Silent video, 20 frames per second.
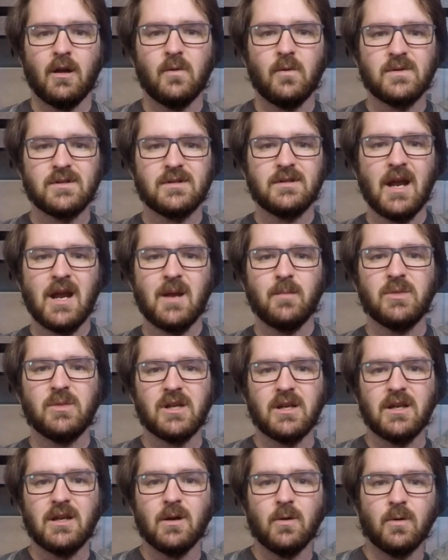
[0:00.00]
It was named
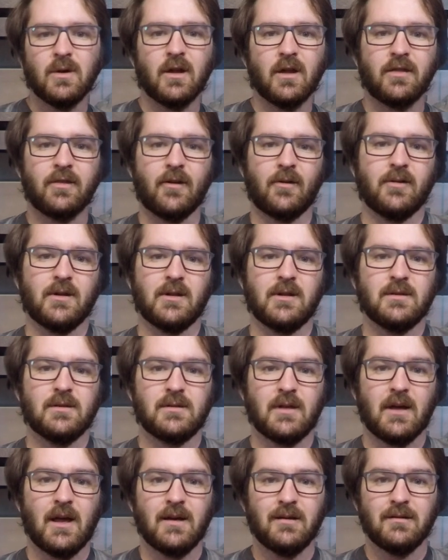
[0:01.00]

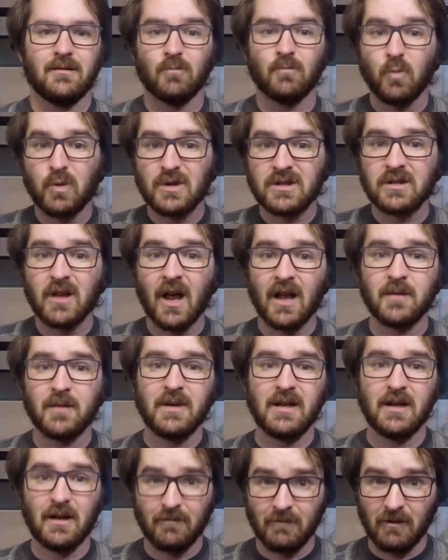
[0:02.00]
Eocathartes and was thought to
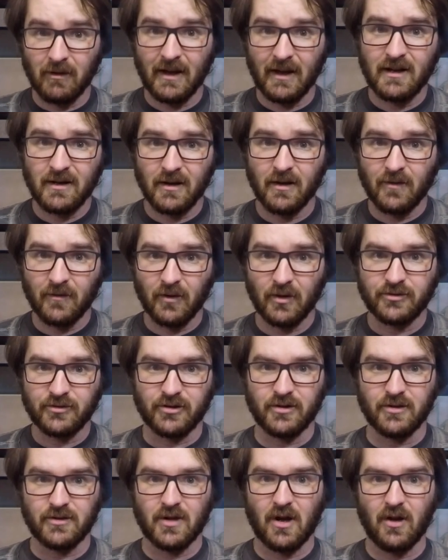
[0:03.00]
be related to the
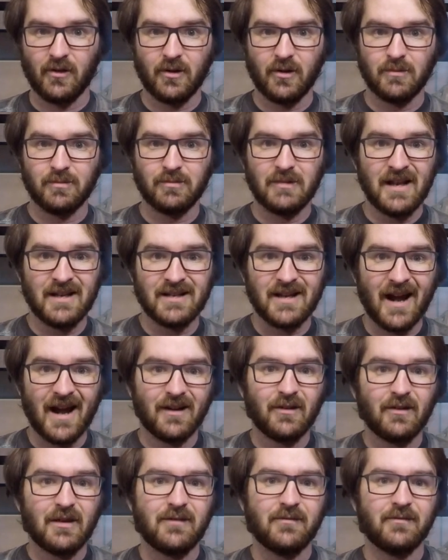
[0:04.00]
vultures, although
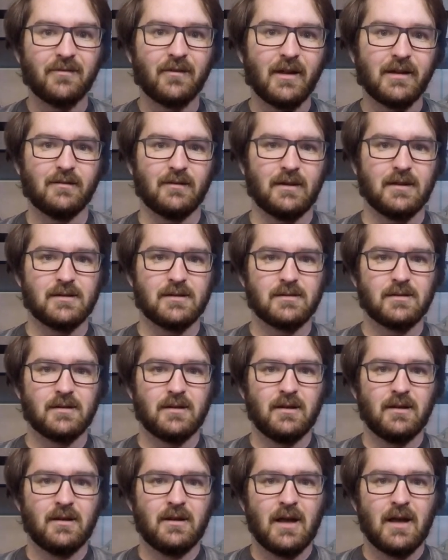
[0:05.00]
entirely flightless.
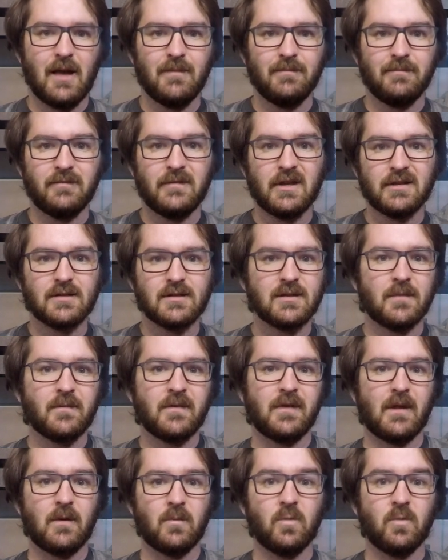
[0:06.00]
And this is
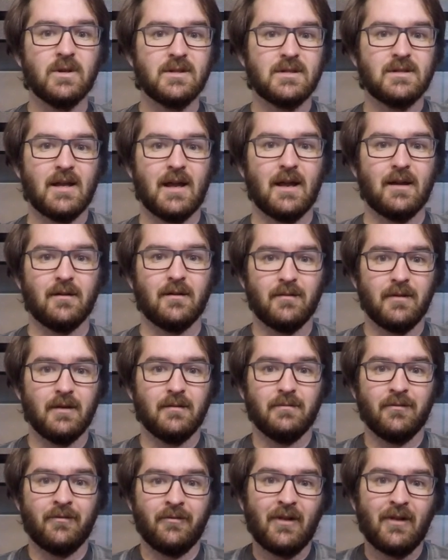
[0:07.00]
something that would stand, the
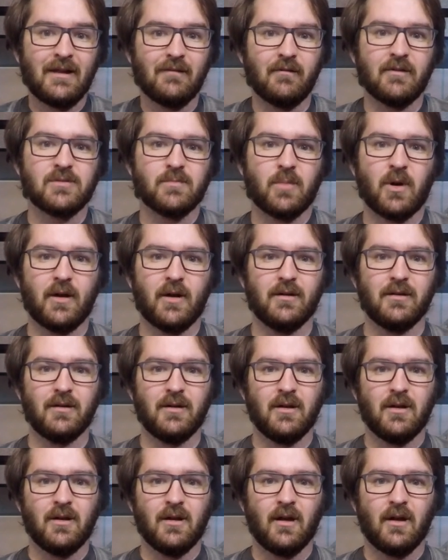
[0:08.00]
flightless part,
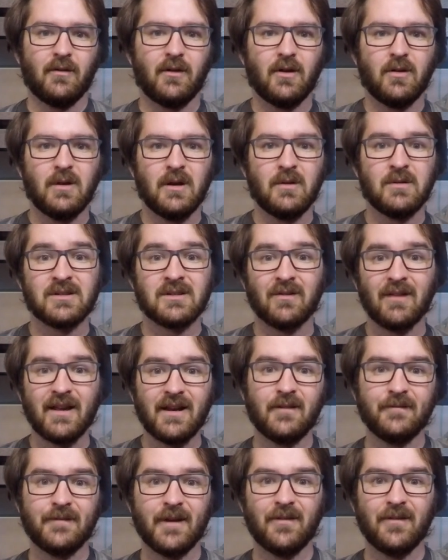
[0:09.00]
although it was
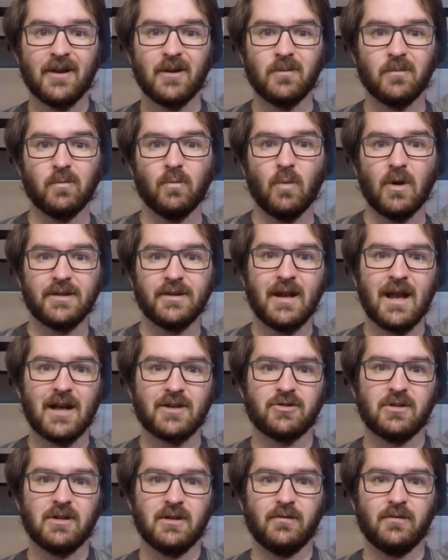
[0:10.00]
later found that it wasn't
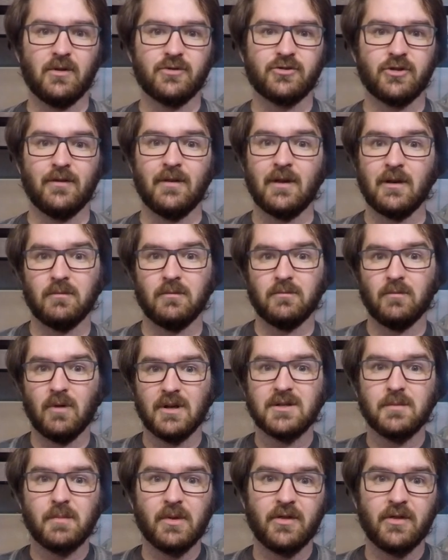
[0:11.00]
actually a vulture and that it
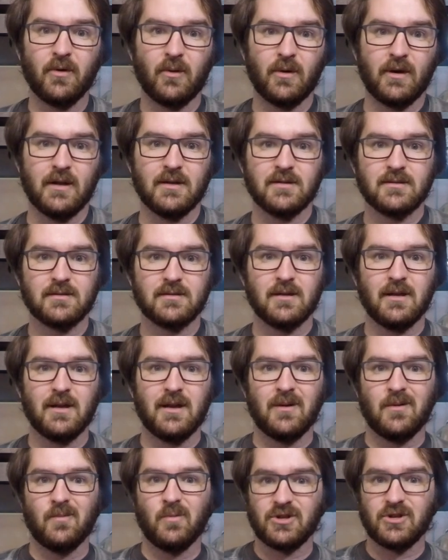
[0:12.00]
was a Bathornis,
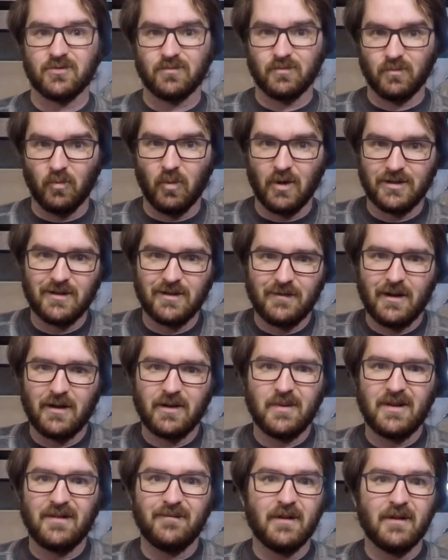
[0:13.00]
which wasn't found
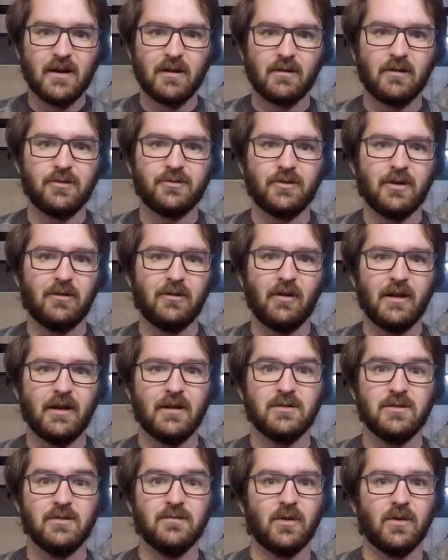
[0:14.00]
to be very closely
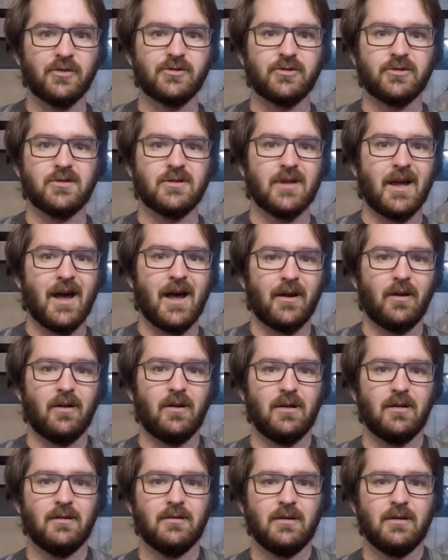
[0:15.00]
related to vultures at all.